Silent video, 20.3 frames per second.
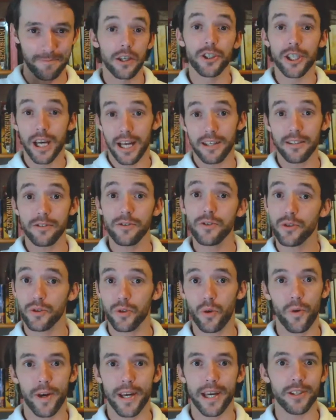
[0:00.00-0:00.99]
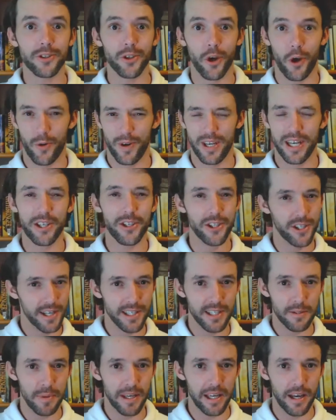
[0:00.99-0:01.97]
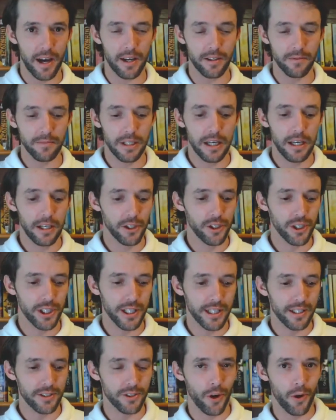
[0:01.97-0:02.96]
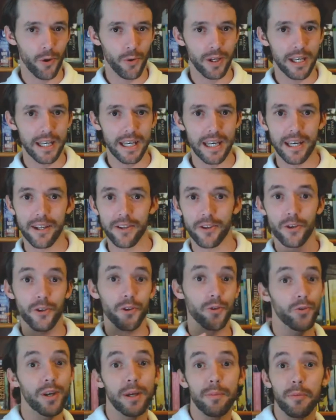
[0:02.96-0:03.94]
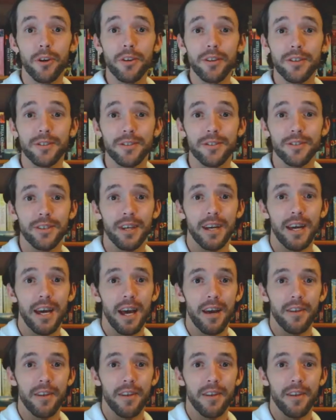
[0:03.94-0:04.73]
Shallan's story has only just begun. She is only in three books.